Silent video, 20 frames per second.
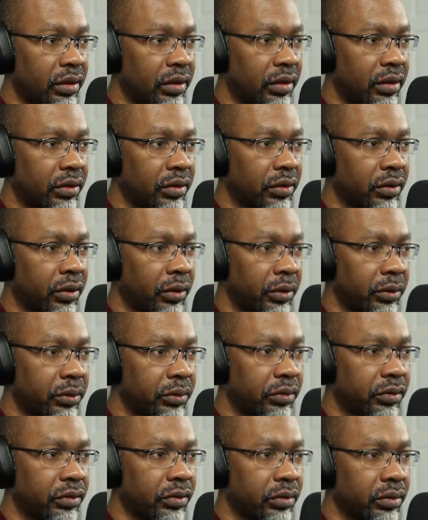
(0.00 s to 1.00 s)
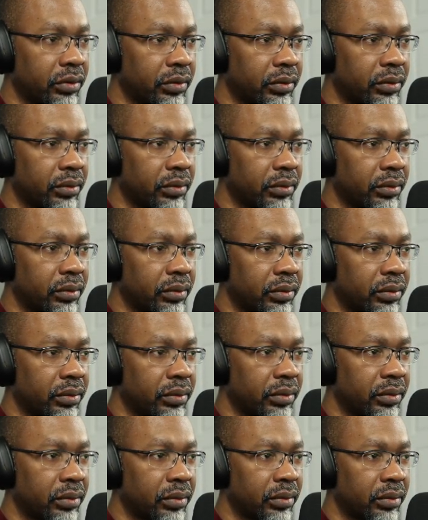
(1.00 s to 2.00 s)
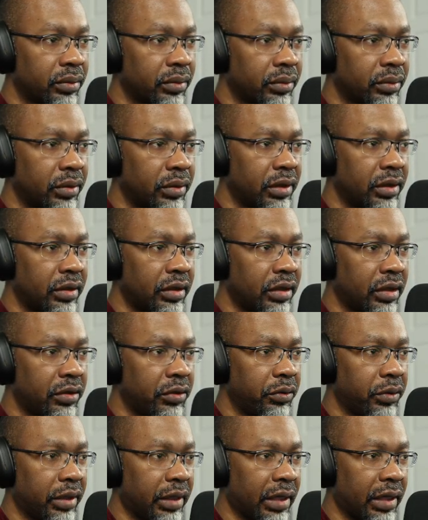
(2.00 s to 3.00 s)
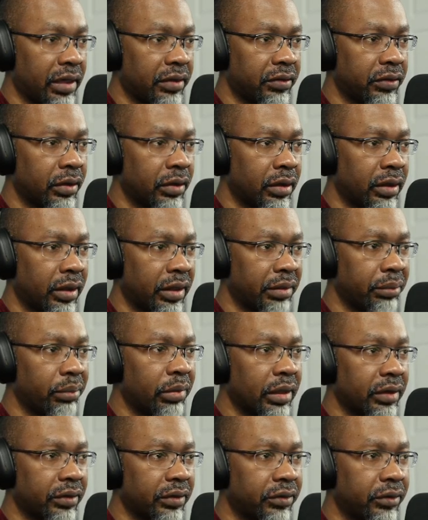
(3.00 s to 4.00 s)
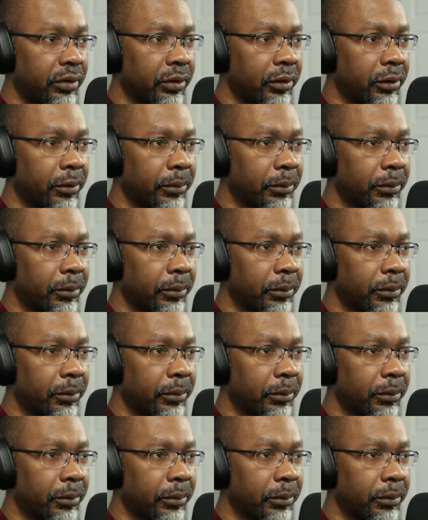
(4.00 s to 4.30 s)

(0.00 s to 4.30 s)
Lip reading: cart, and then you can add it to the light box here.